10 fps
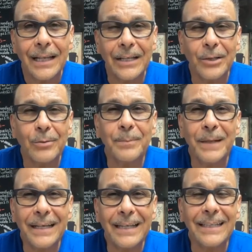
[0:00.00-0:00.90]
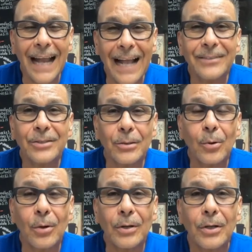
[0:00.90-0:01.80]
that you would begin to ask the
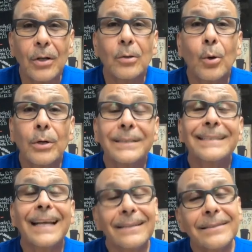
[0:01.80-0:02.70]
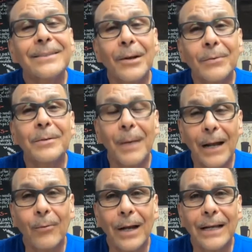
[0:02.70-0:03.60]
Lord, "Lord, send someone
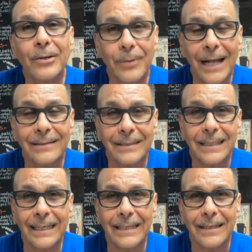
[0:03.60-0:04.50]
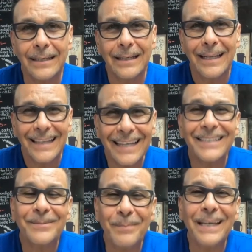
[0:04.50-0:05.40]
my way who has a need." Let
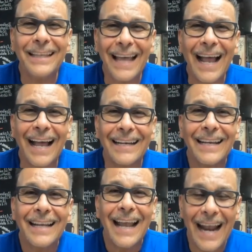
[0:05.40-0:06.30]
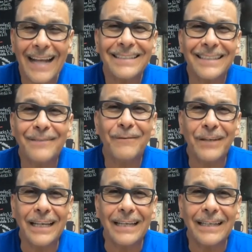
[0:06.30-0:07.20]
us be that, hands and
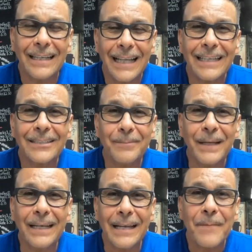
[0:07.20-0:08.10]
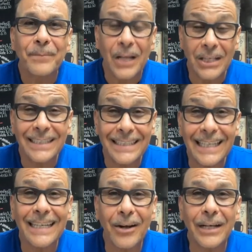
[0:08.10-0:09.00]
feet. Let us be a
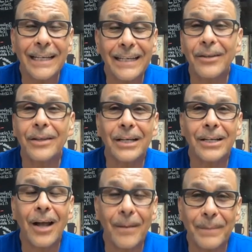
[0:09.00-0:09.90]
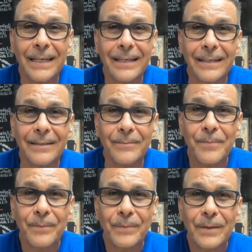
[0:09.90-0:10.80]
city on a hill that cannot be hidden.
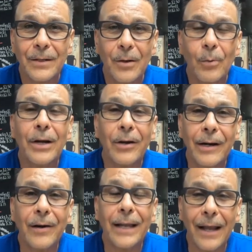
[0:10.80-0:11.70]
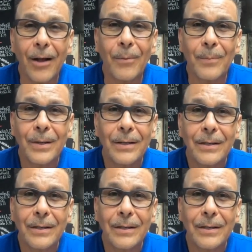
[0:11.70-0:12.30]
We are here to help.